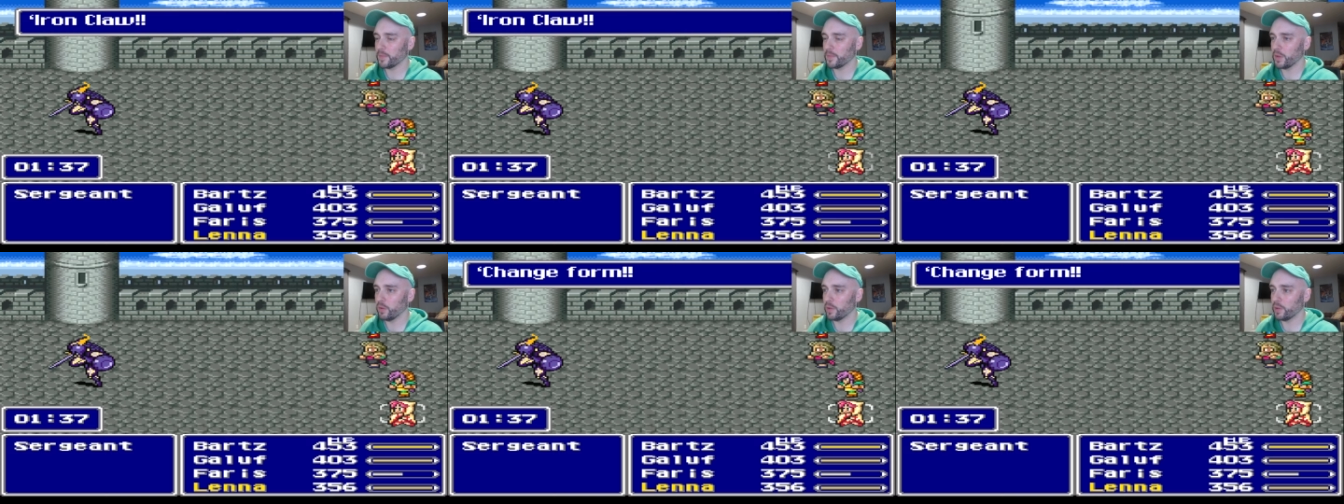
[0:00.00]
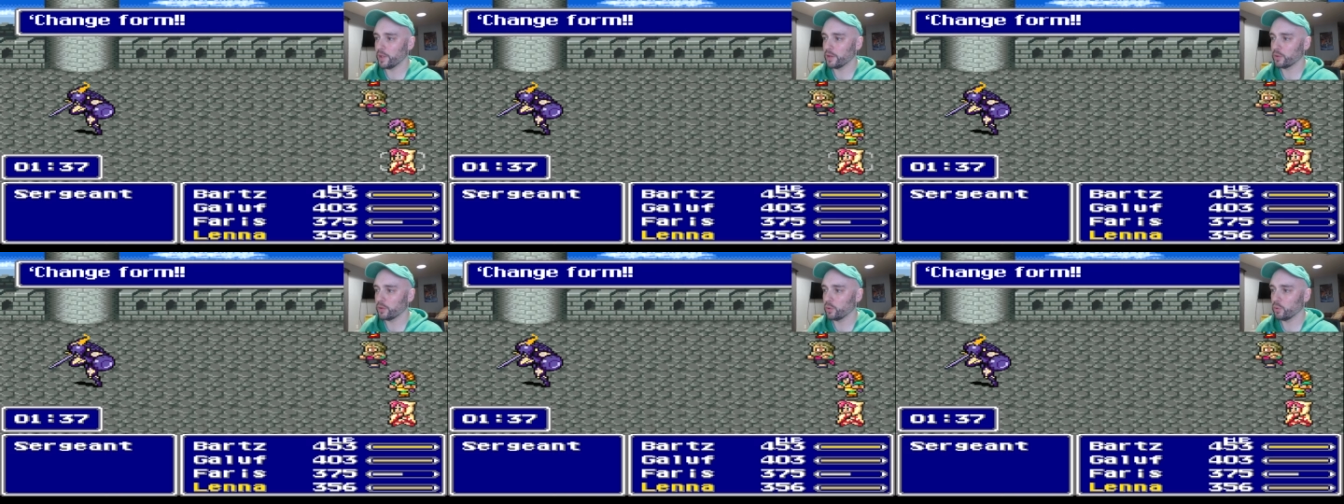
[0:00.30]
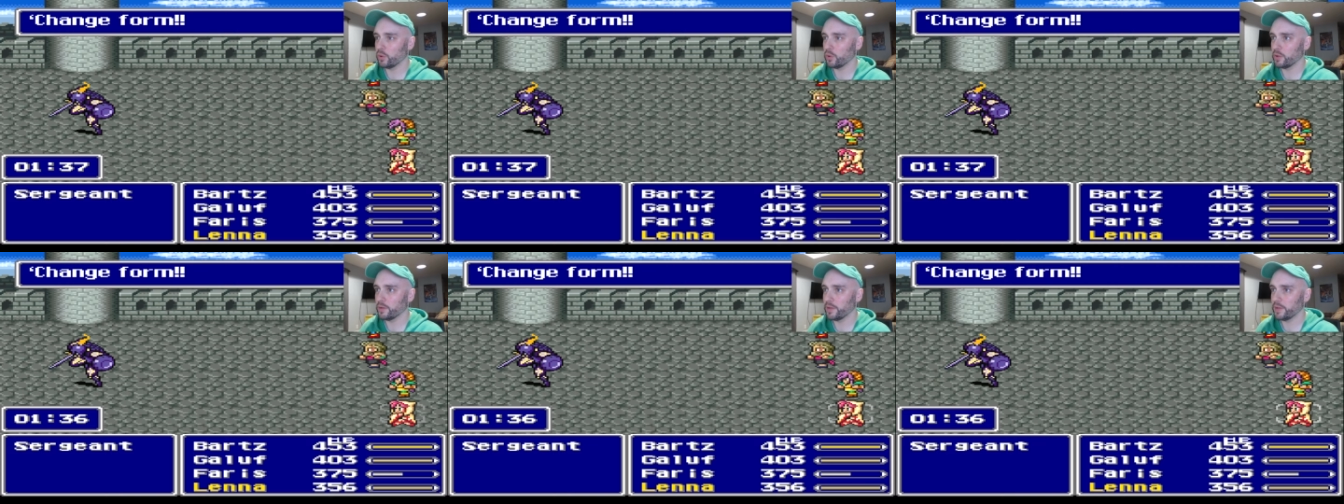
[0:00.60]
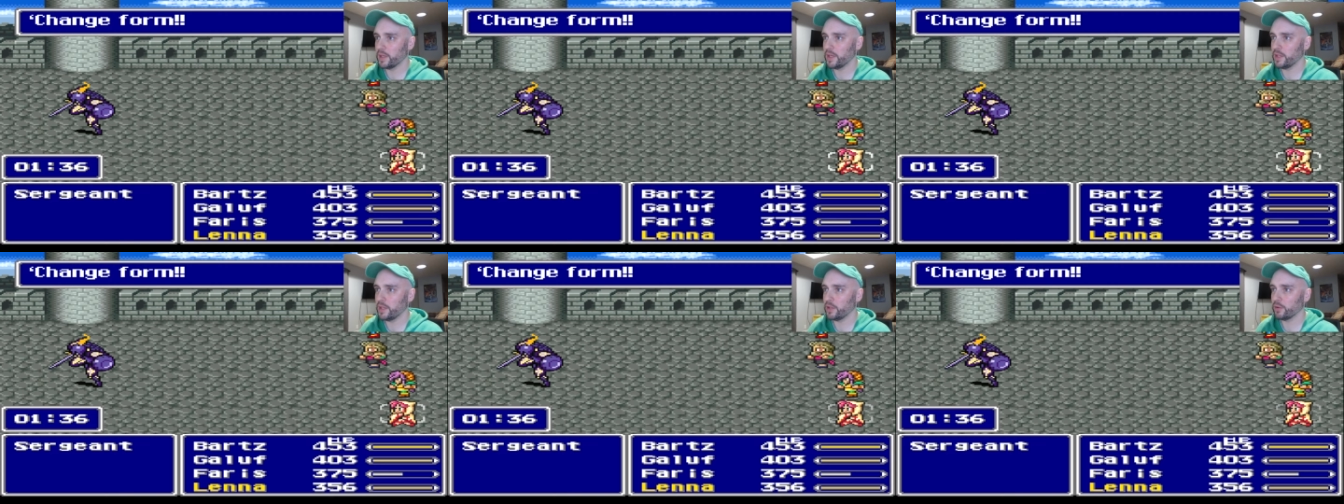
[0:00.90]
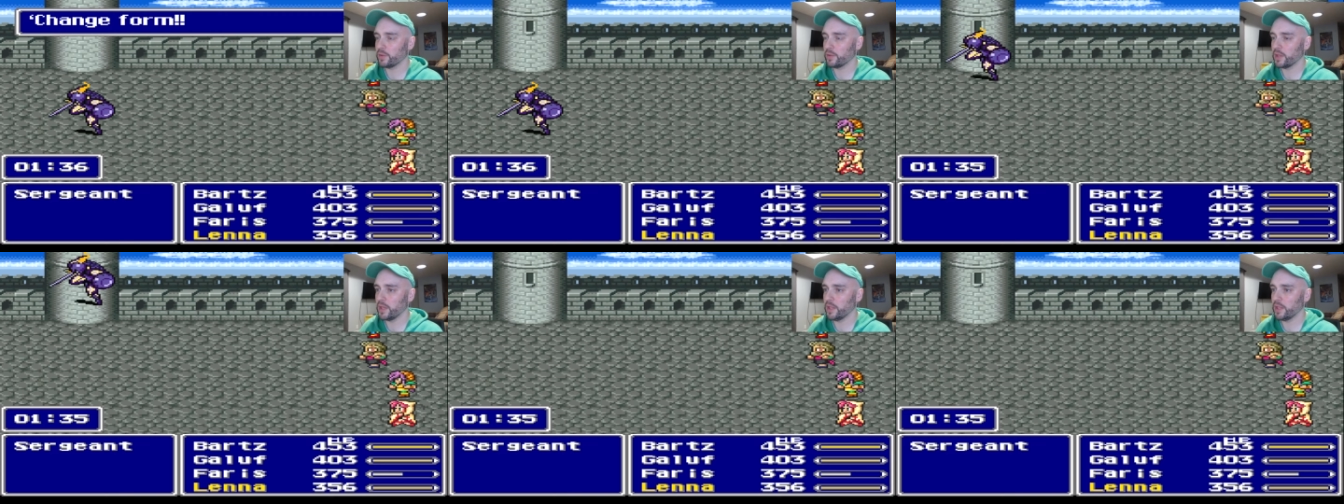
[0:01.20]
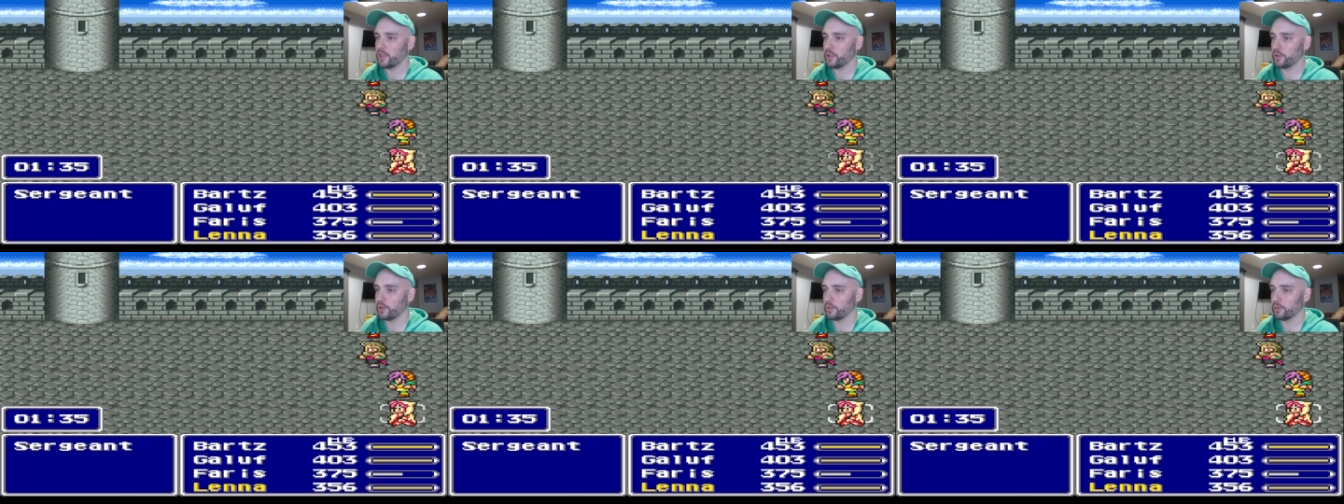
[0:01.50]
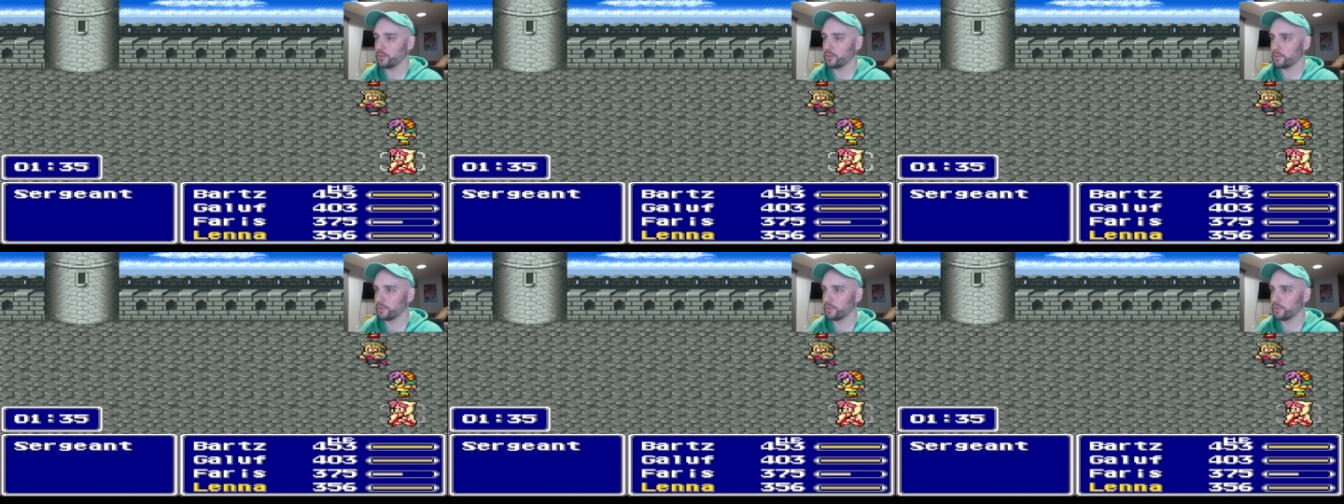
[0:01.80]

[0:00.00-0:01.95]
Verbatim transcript: Okay, cool. Thank you, thank you.